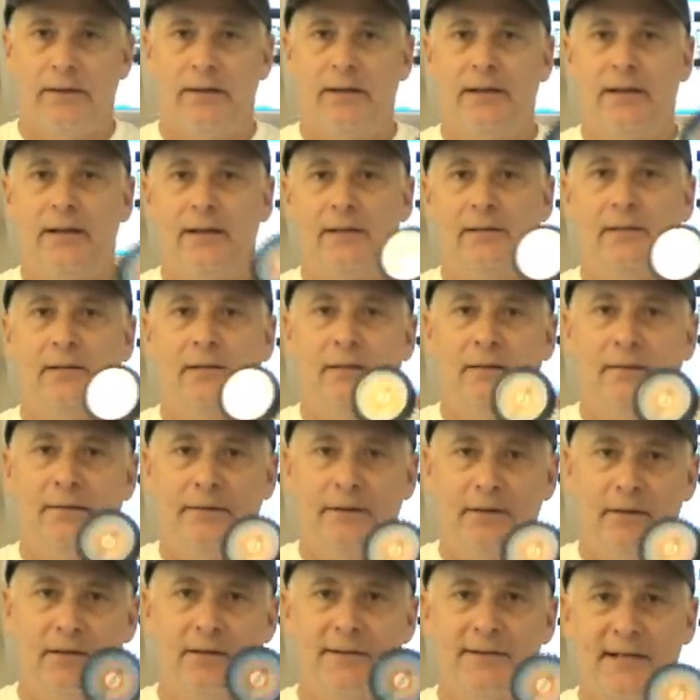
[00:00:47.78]
Yeah,
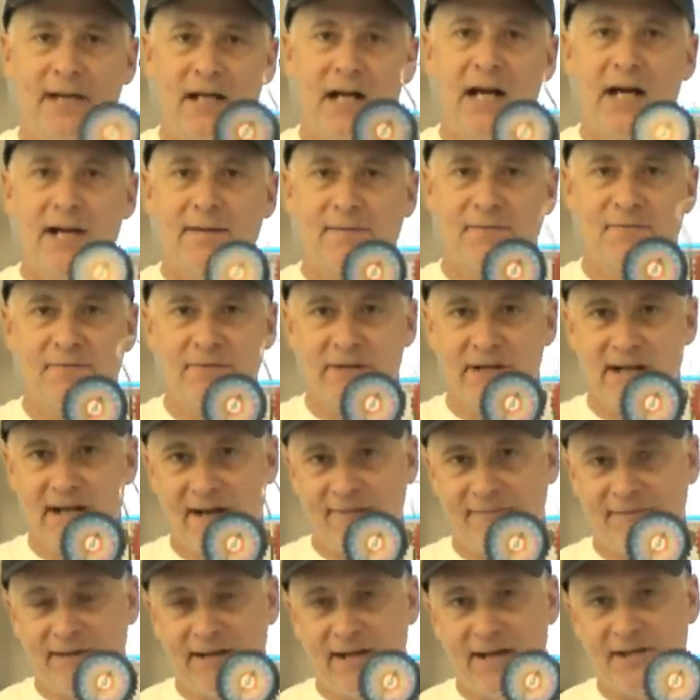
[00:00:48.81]
there are times when you
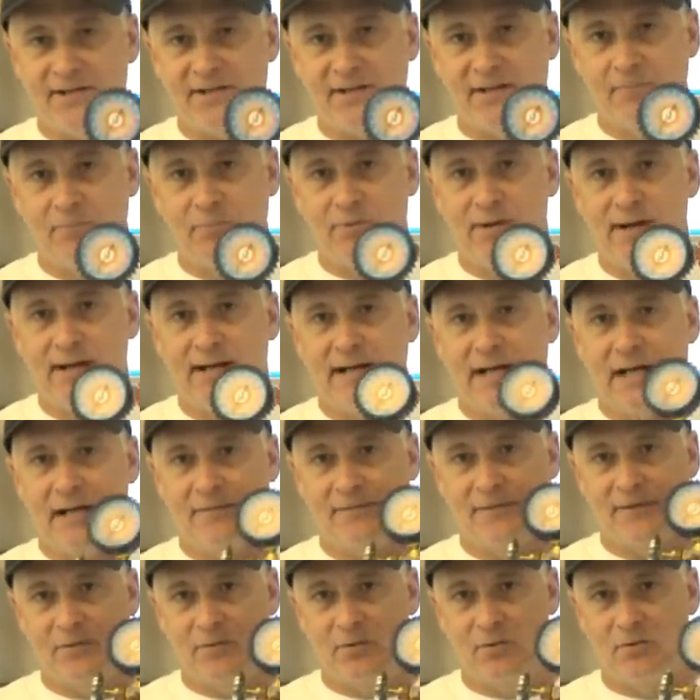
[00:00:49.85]
have to actually break
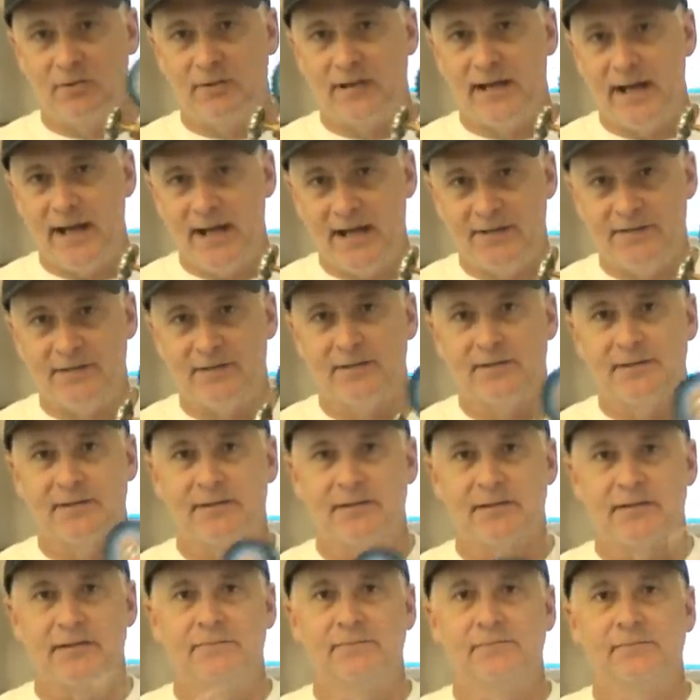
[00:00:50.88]
out the old gauges
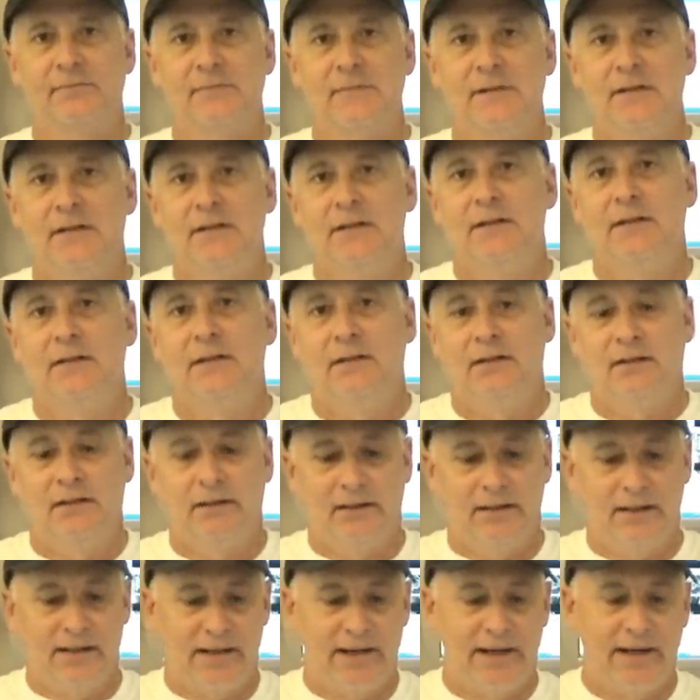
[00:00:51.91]
and
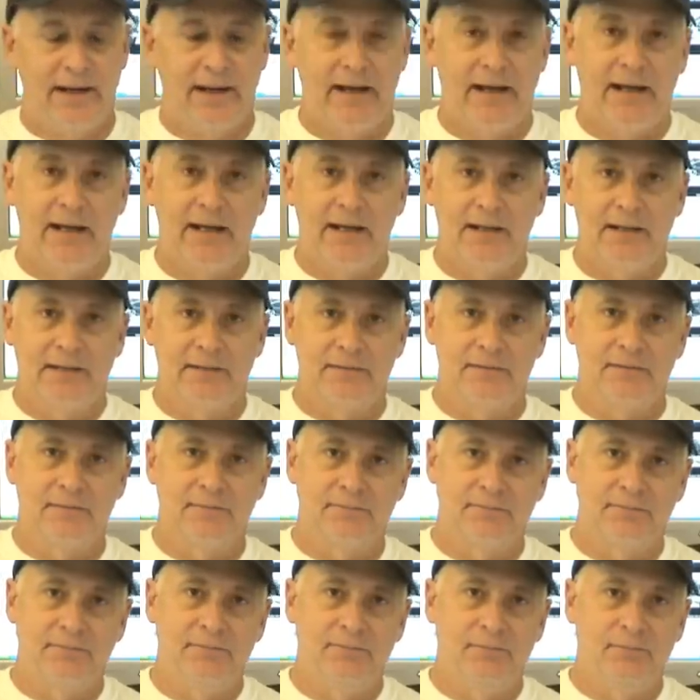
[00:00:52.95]
and
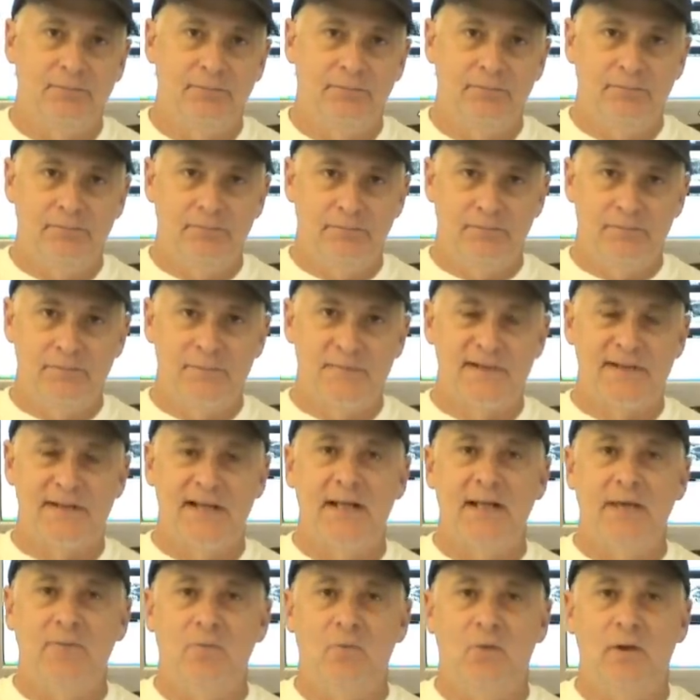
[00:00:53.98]

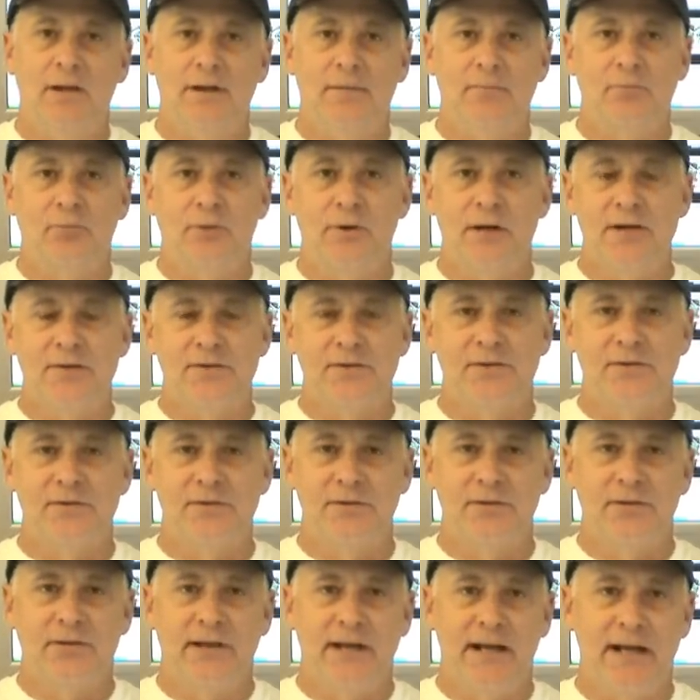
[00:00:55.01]
see what
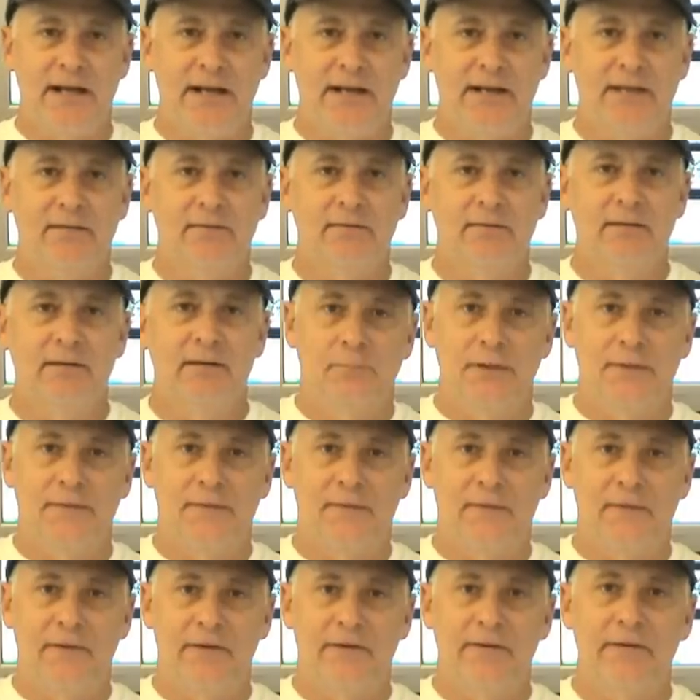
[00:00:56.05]
pressures you're getting.
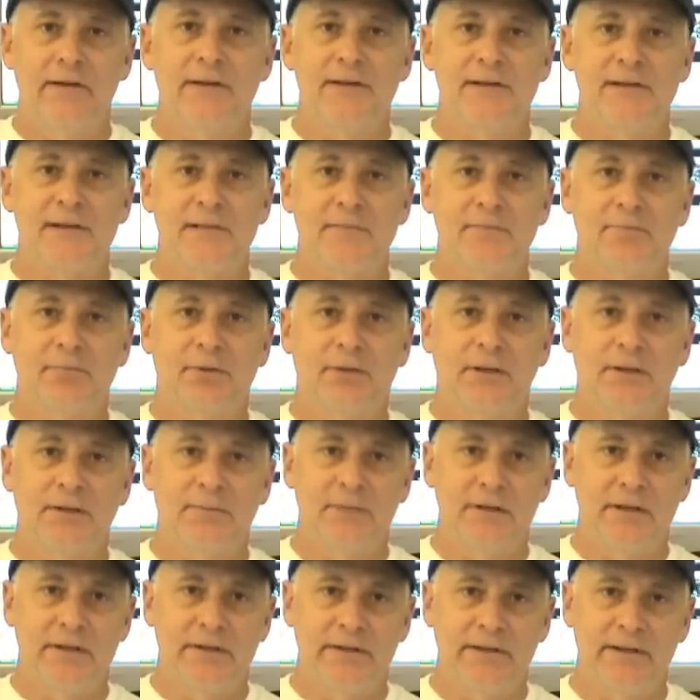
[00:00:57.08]
But there is some
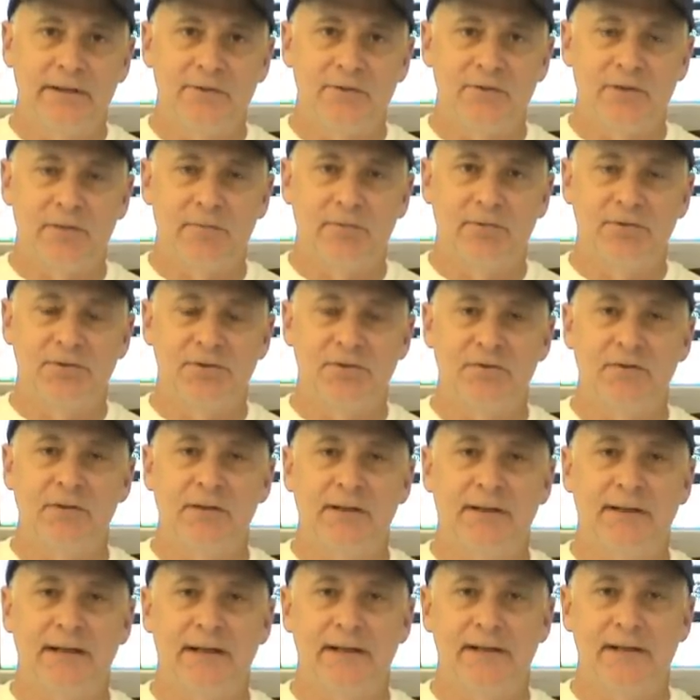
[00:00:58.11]
preliminary
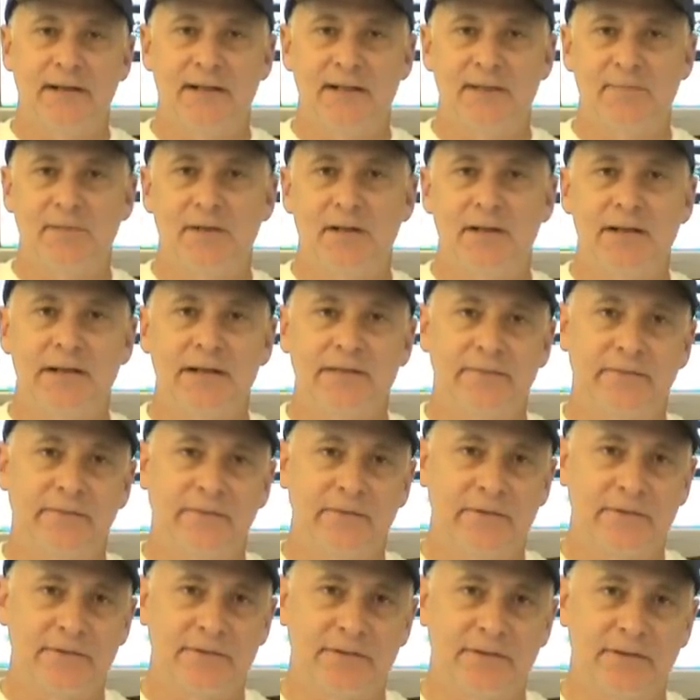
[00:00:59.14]
troubleshooting that needs to be done
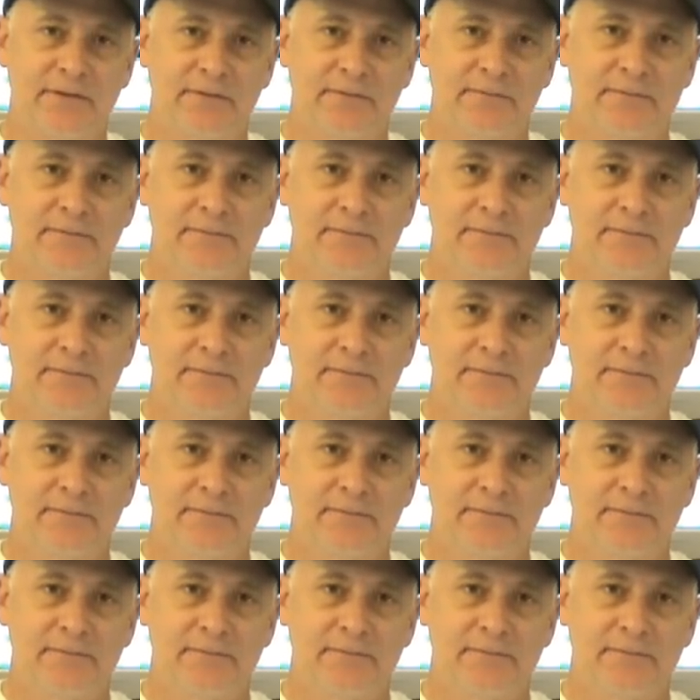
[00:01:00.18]
first.